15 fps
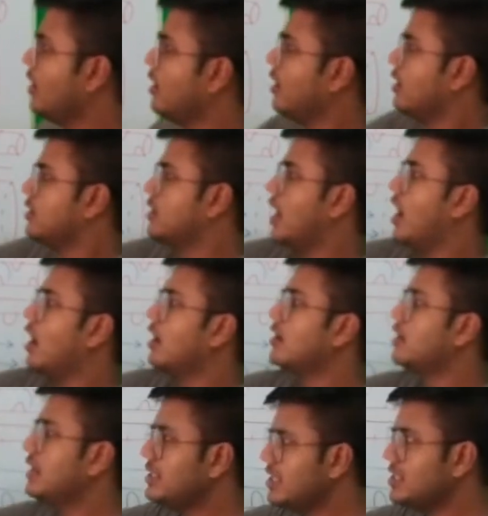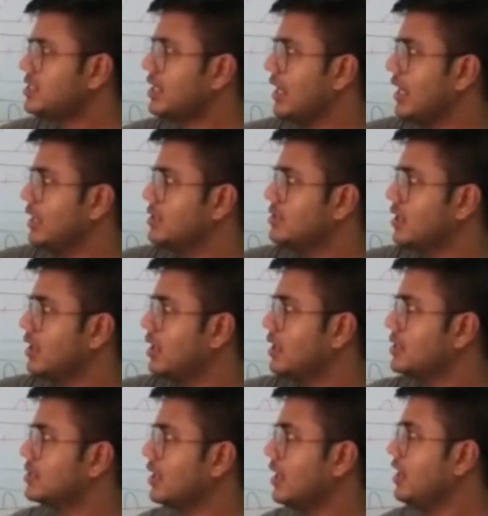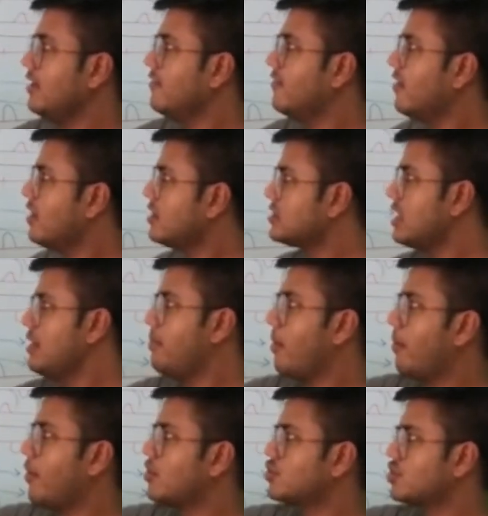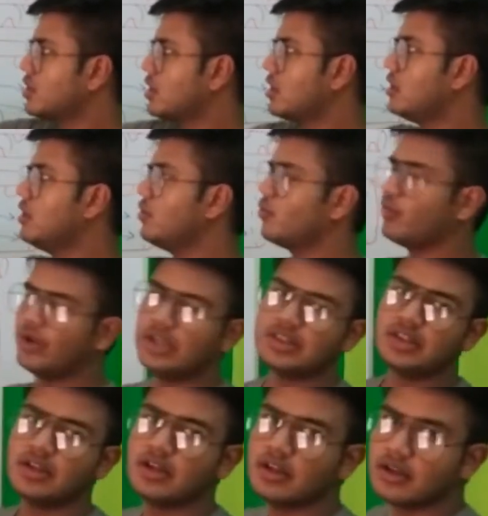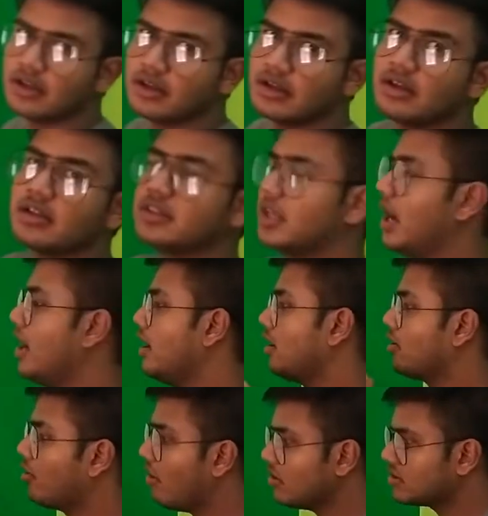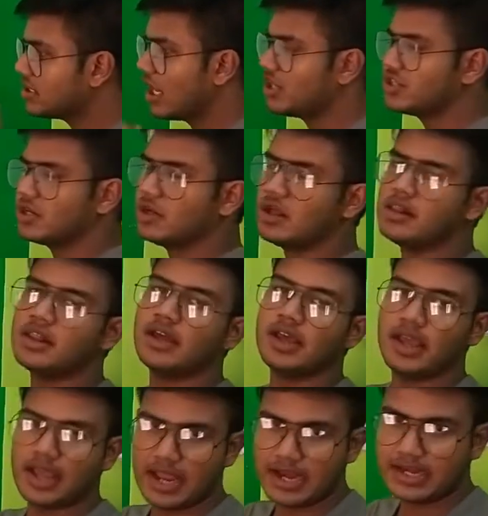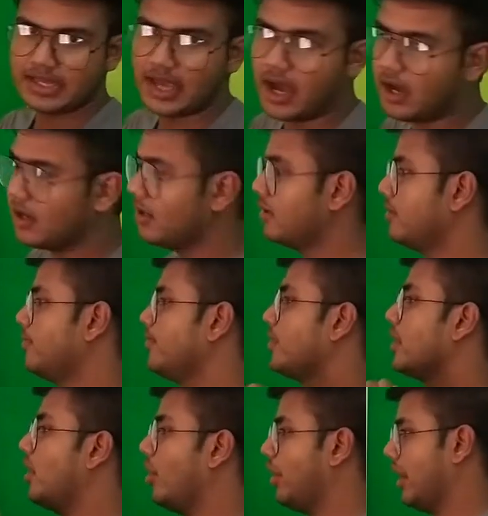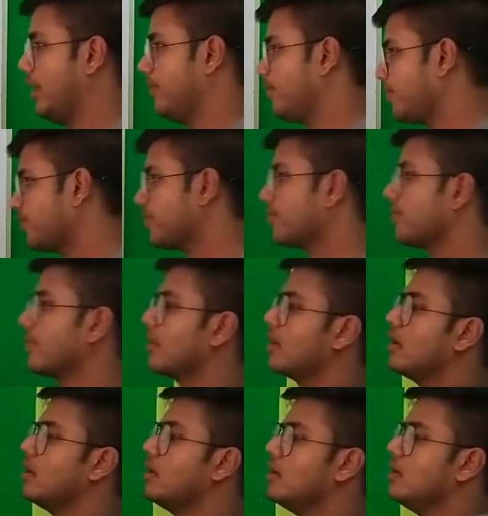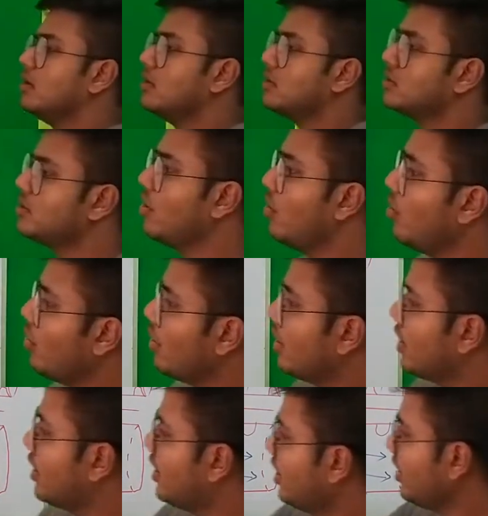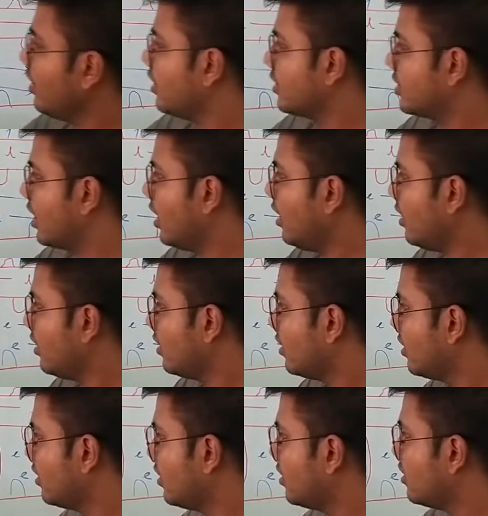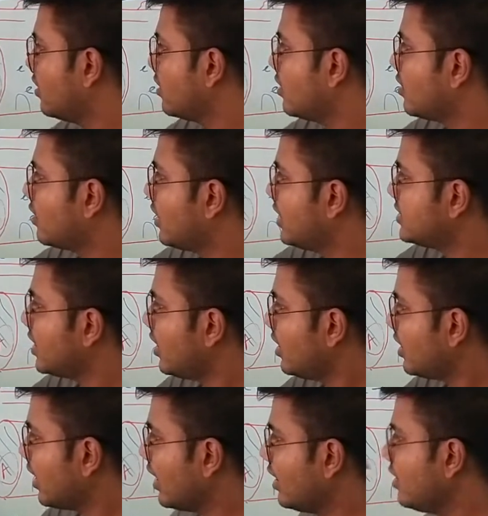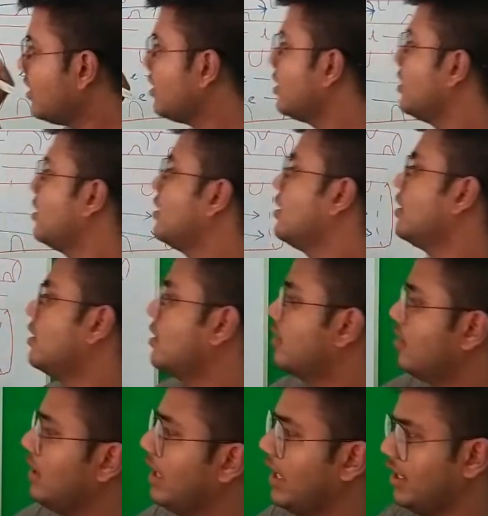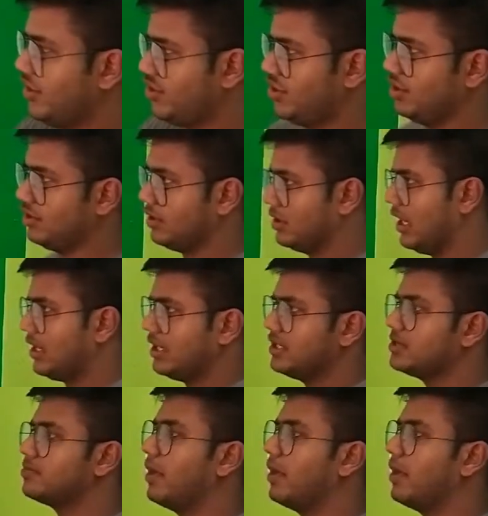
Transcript: the resistance is inversely proportional with the cross sectional area. Okay, so here the resultant relation, that is by